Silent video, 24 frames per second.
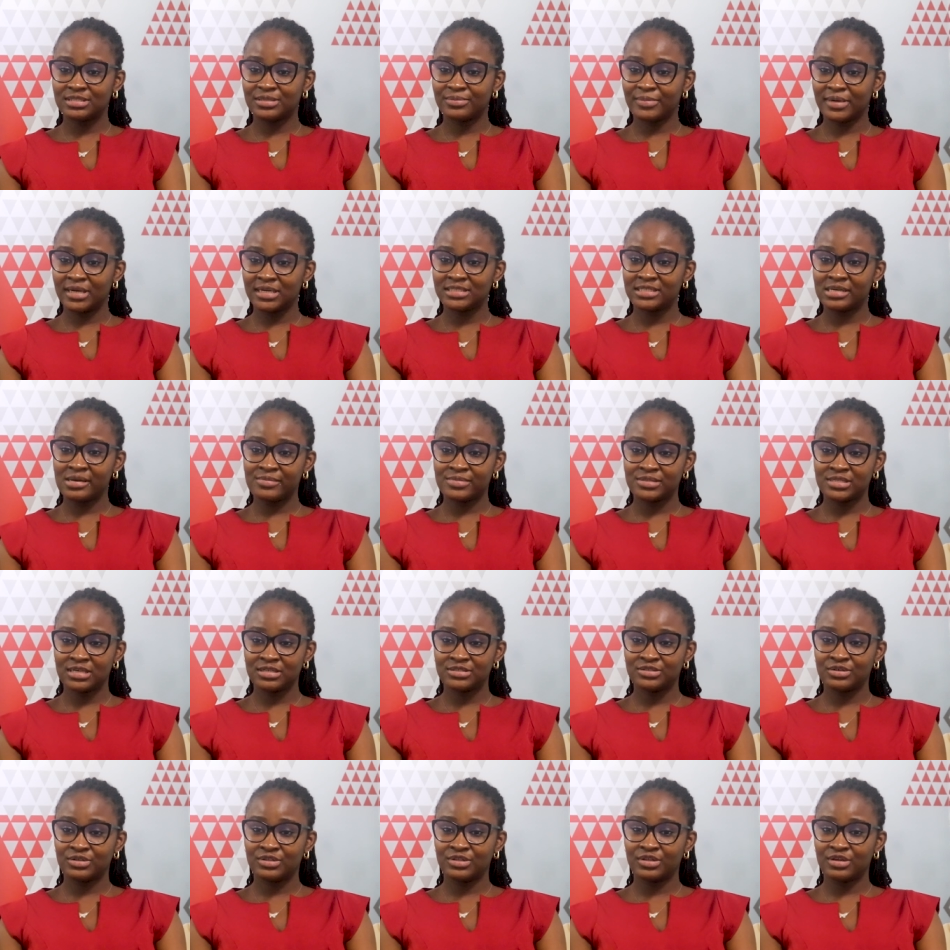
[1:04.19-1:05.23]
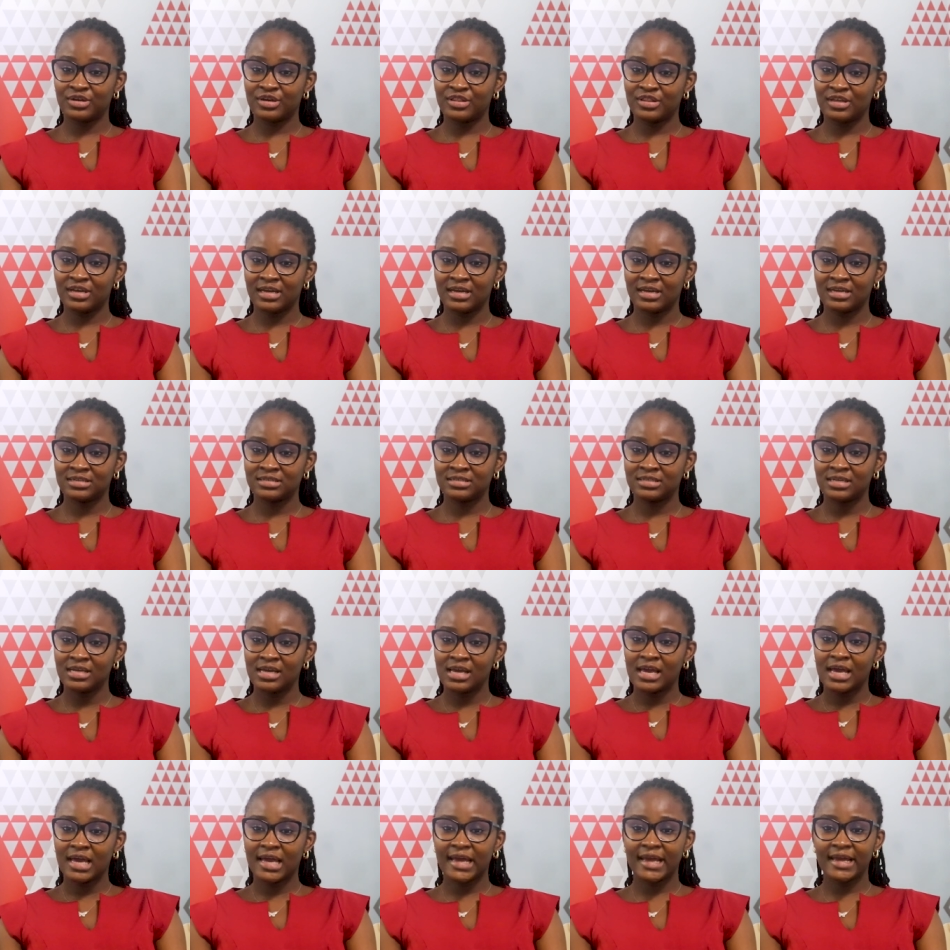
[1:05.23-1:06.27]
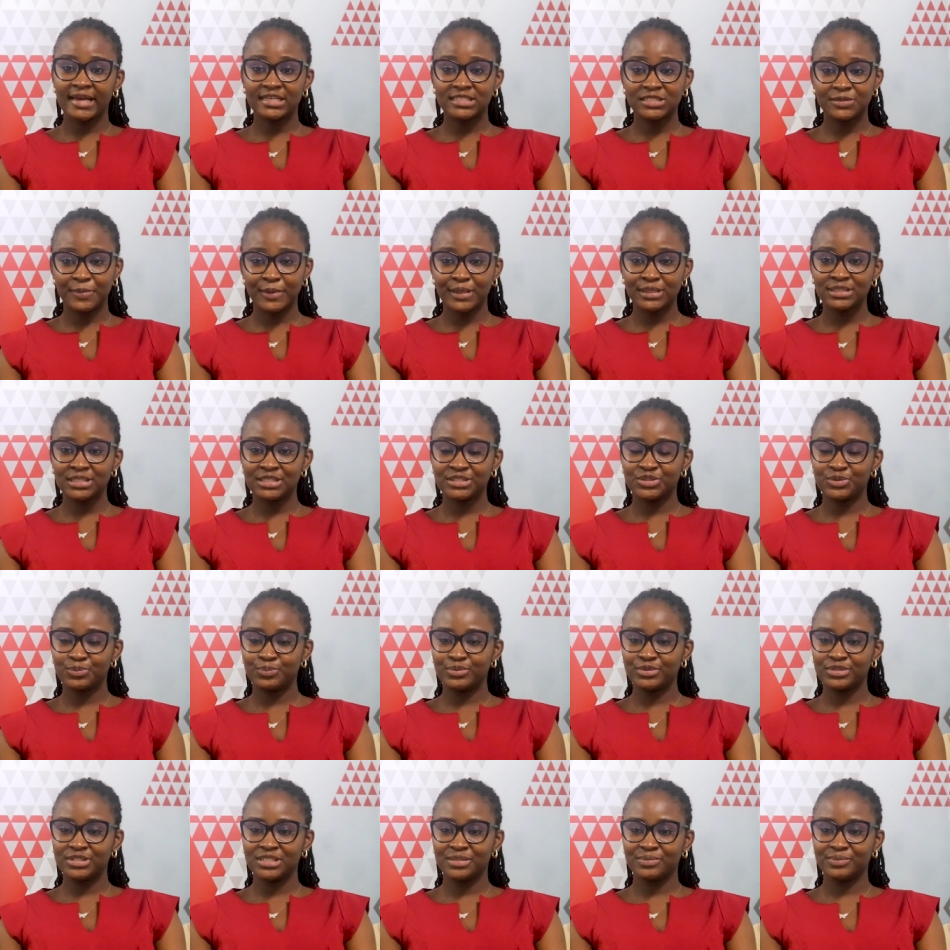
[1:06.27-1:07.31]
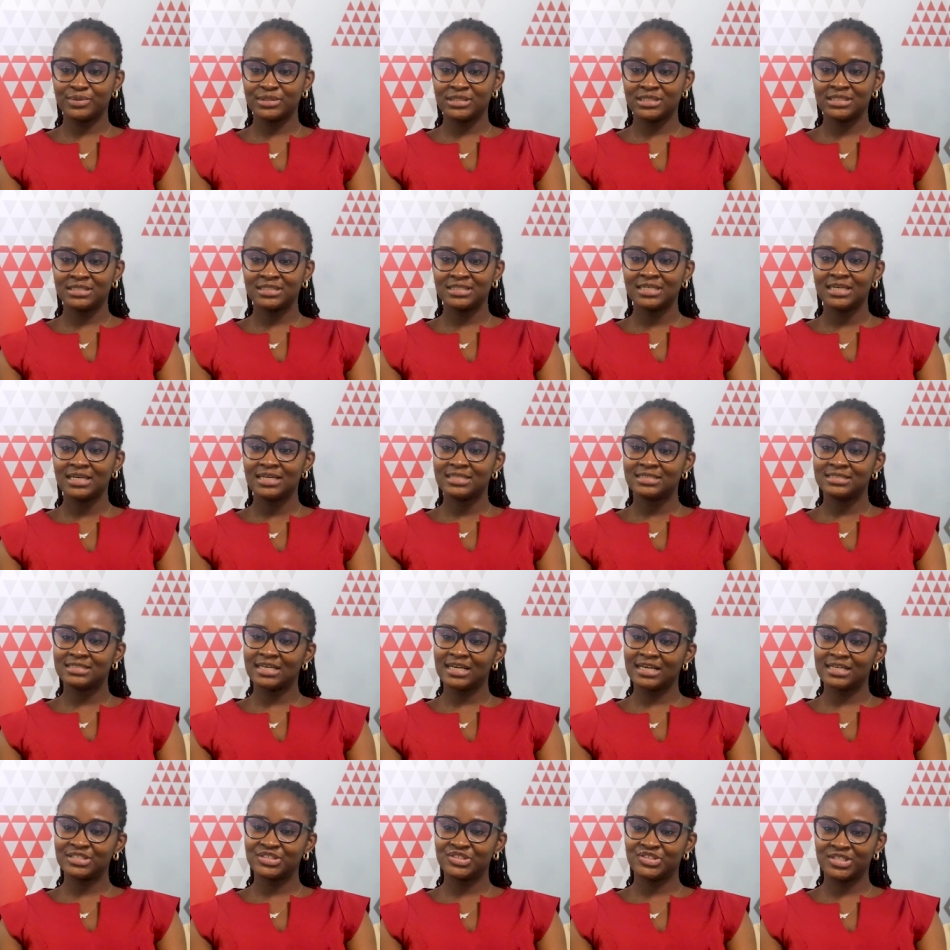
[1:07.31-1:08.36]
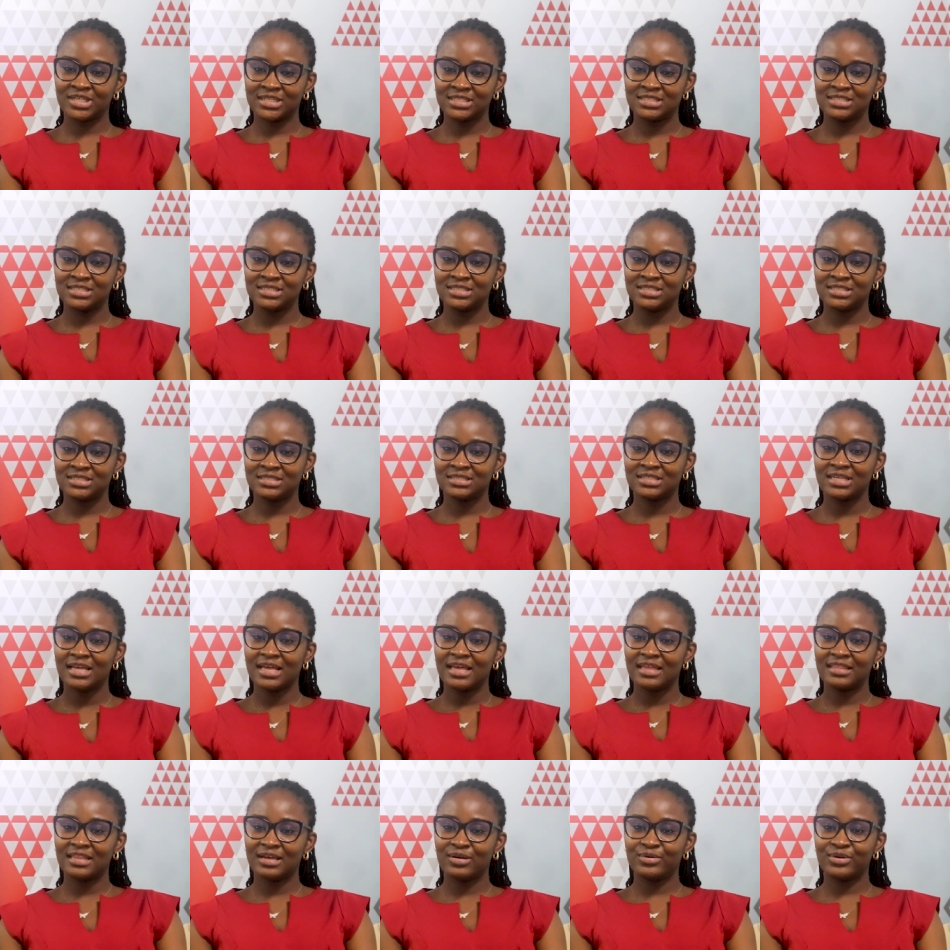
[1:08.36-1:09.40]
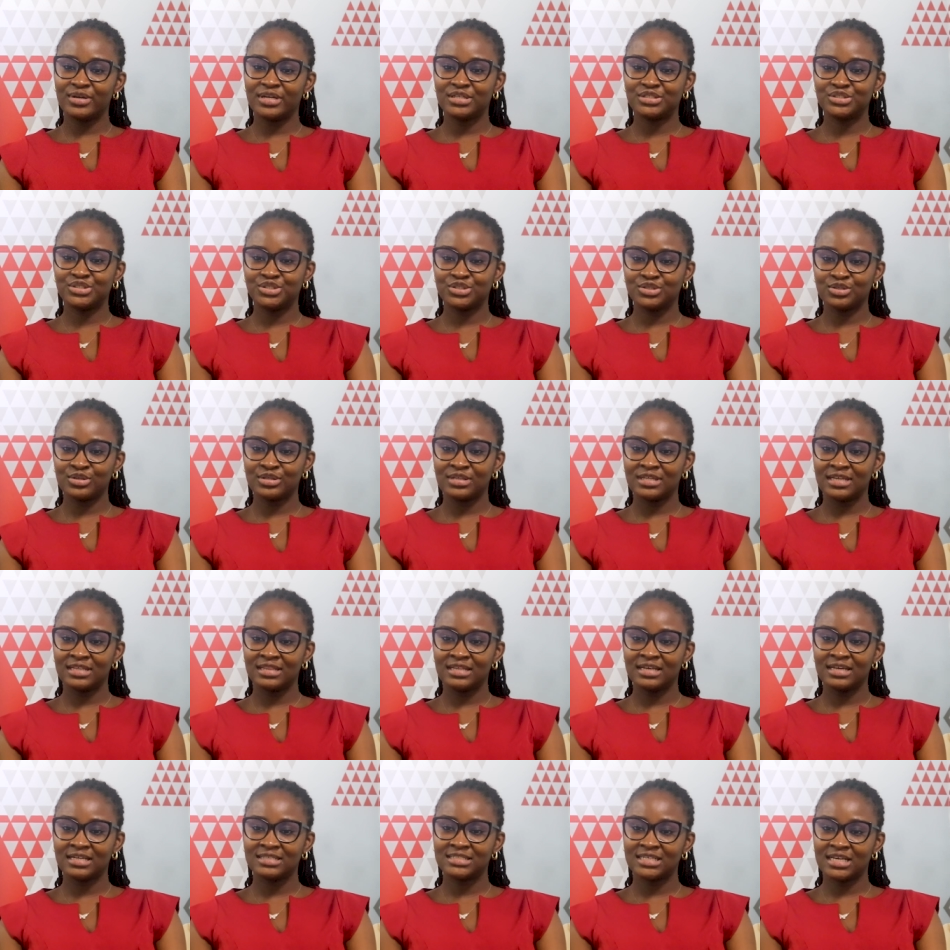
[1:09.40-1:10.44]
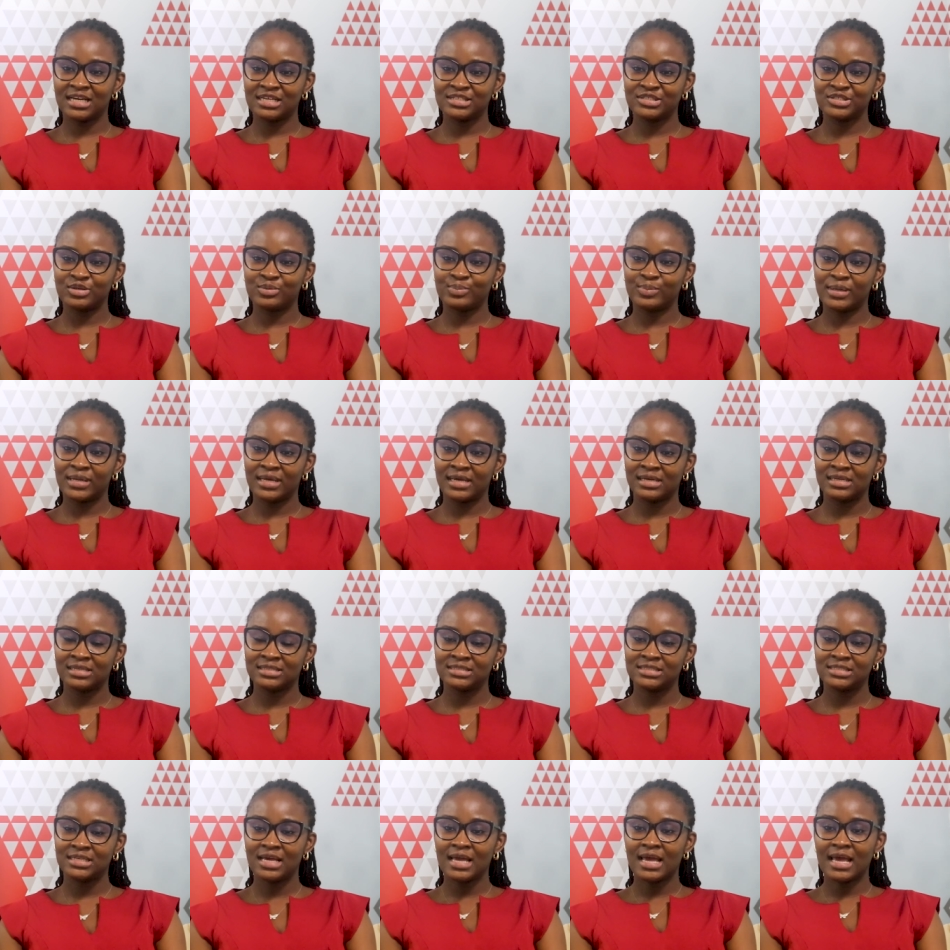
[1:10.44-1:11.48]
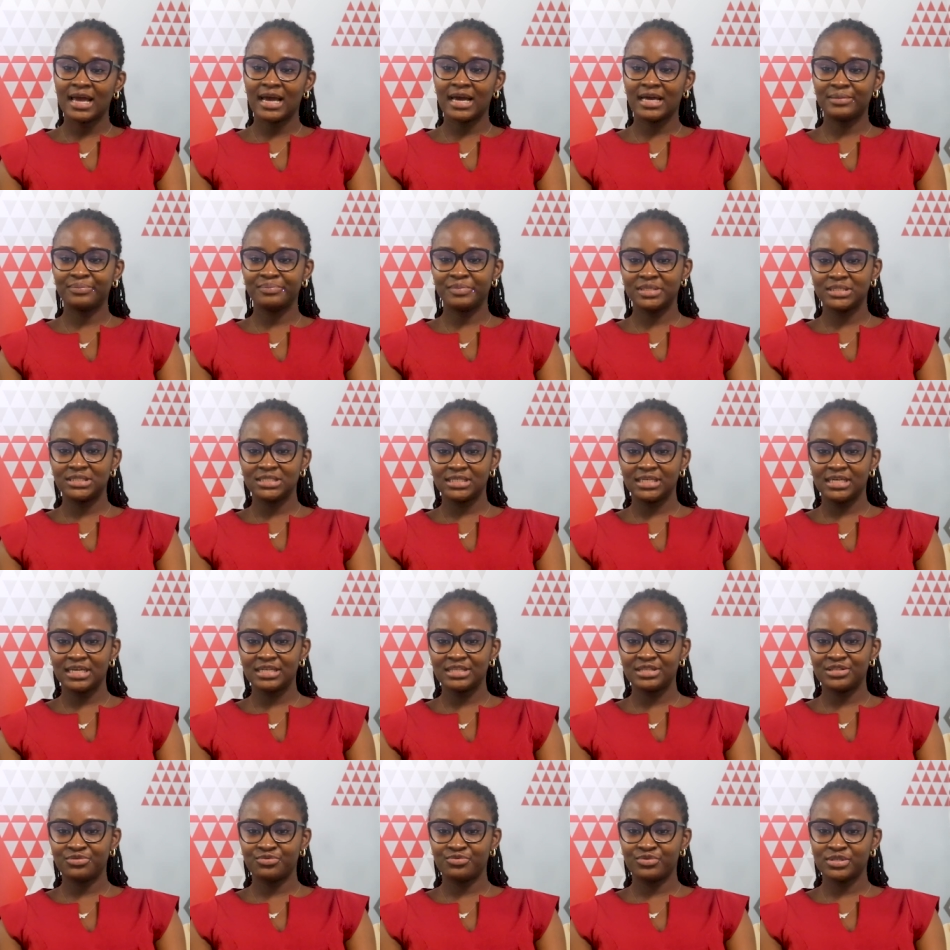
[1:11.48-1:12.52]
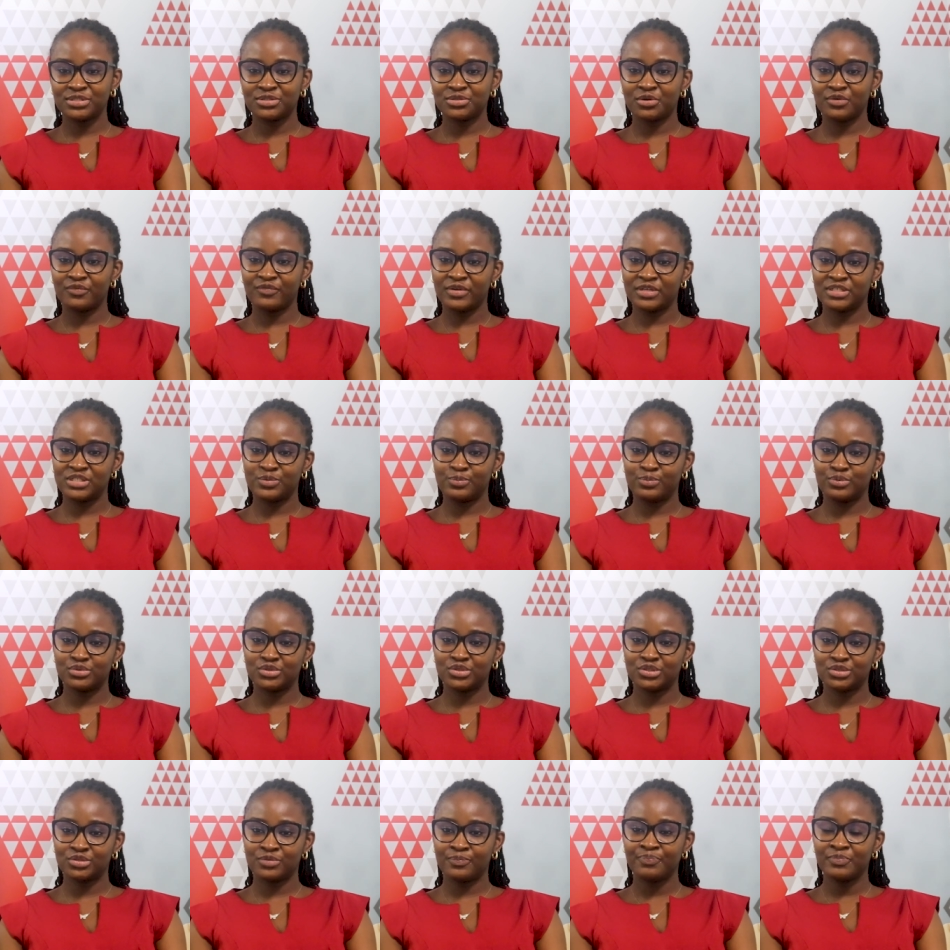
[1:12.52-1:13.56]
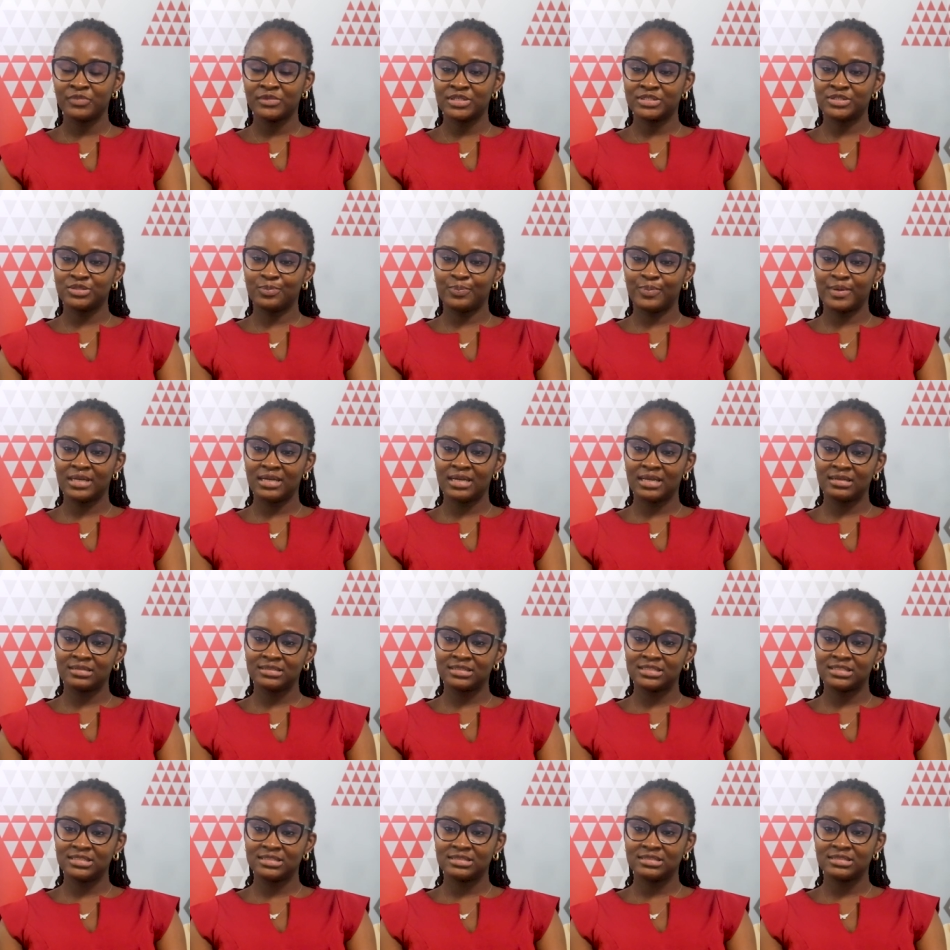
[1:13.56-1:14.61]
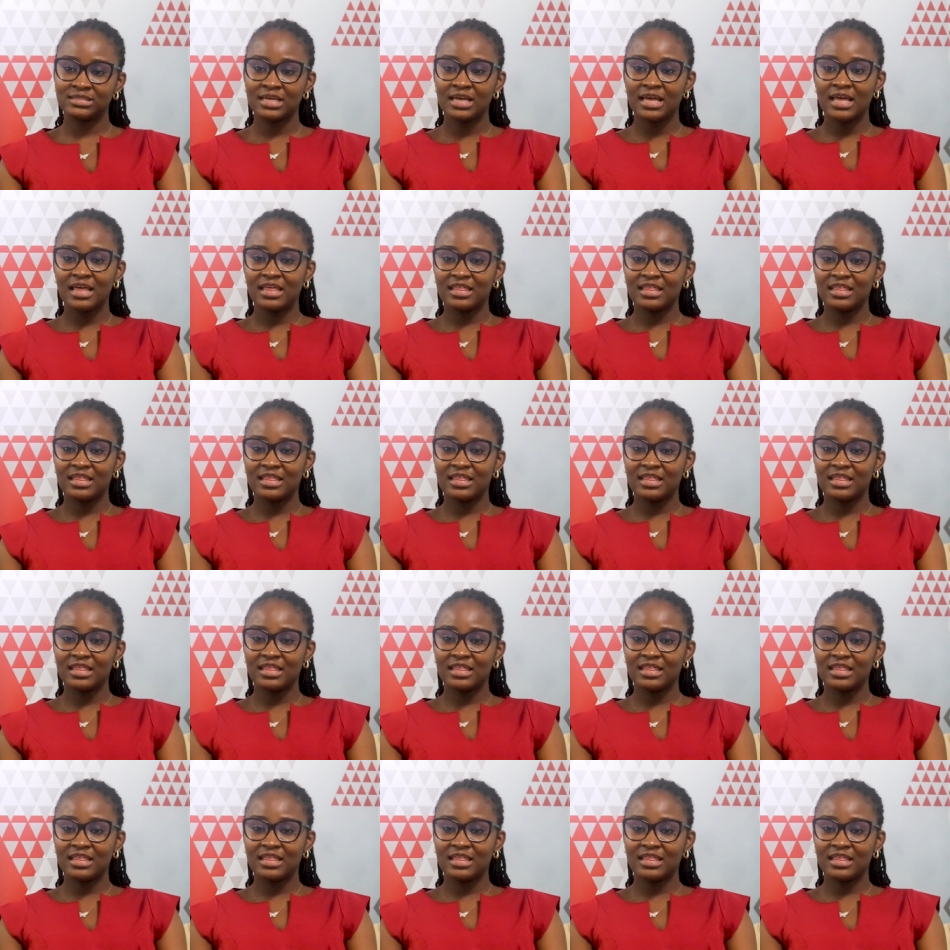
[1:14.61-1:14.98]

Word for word: in the maritime sector, on the other hand, are expected to put in place tax strategies that will ensure that they are tax compliant and mitigate the risk of exposure to penalties,